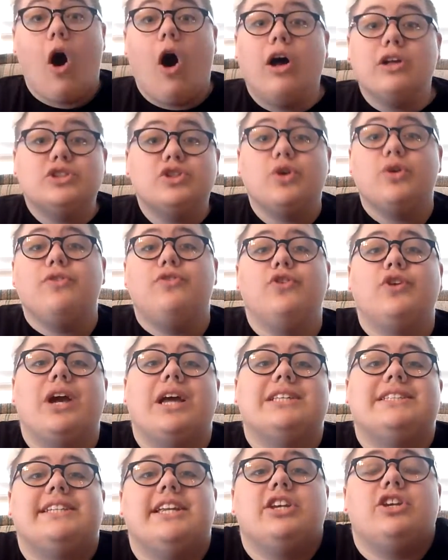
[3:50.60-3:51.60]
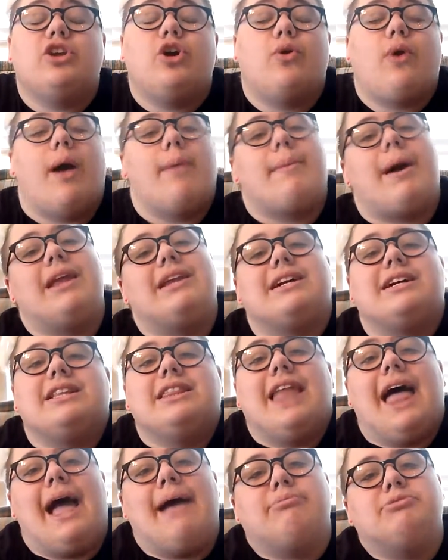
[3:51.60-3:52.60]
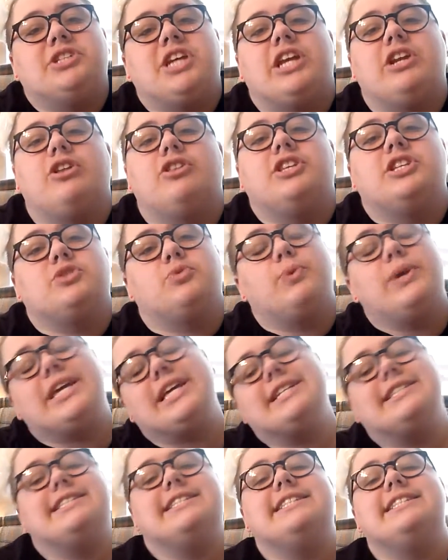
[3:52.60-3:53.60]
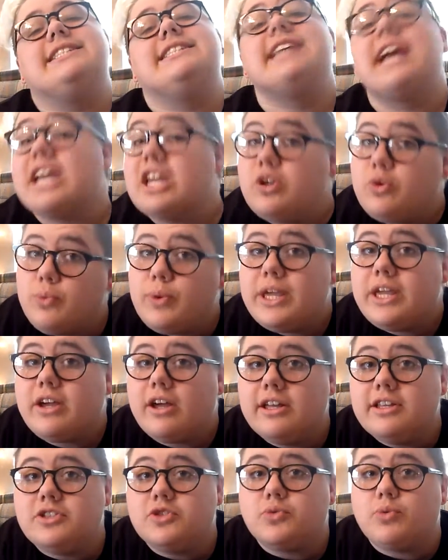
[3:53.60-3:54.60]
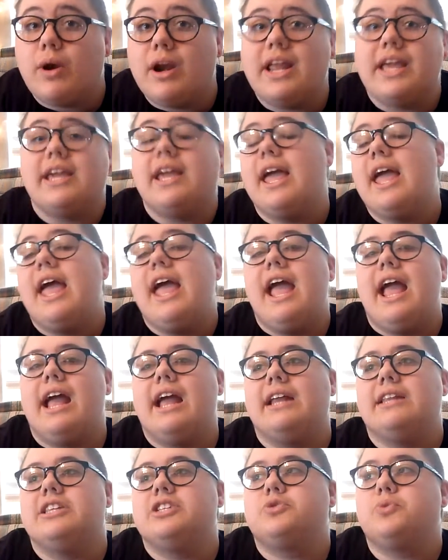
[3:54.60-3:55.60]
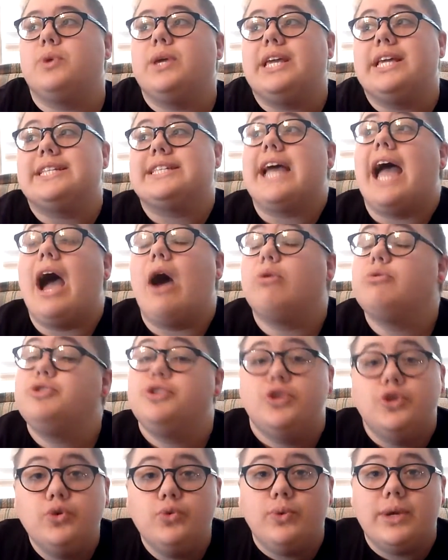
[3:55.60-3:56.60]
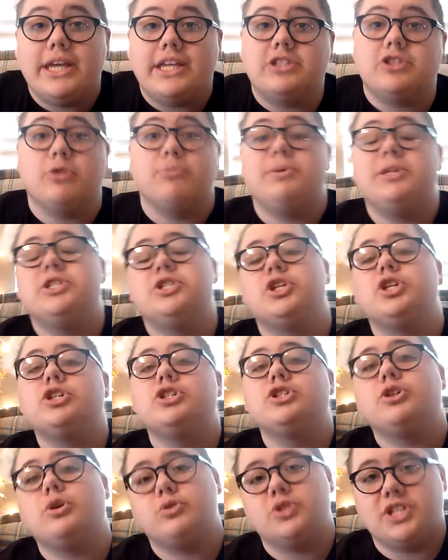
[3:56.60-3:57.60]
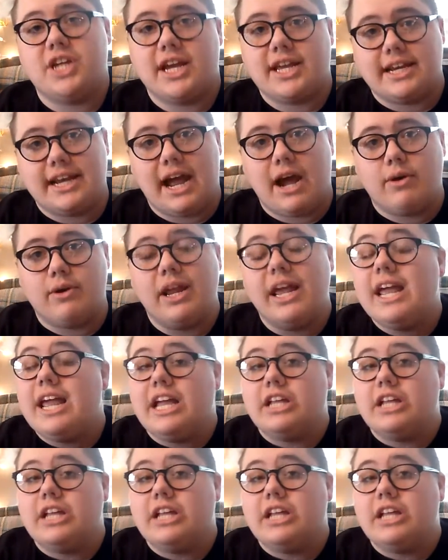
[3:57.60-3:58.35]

Also, if you guys didn't know, I'm on a collab channel this week. It's the second week it's running and this week is How To Week, so be sure to go check it out.